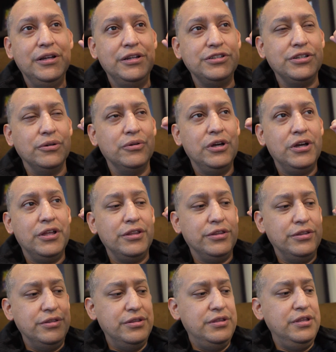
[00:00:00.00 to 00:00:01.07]
So
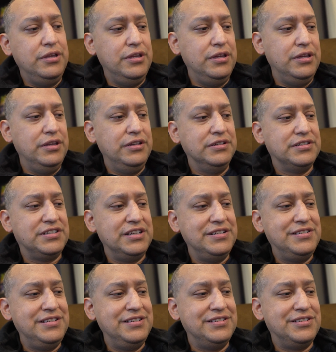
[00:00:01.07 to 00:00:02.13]
the
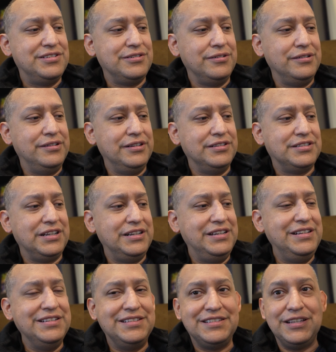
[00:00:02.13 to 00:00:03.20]
Sentient Stardust, I
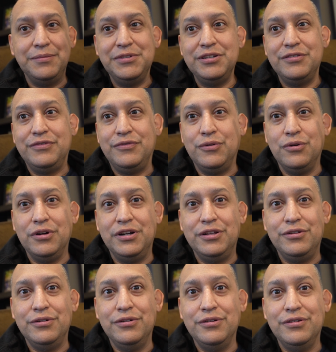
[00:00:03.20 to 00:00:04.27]
needed something for
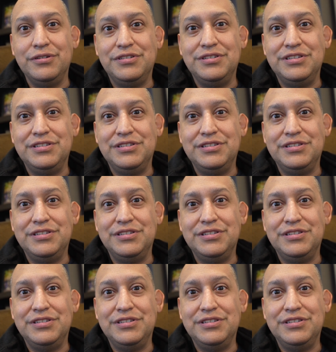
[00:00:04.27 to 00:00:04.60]
another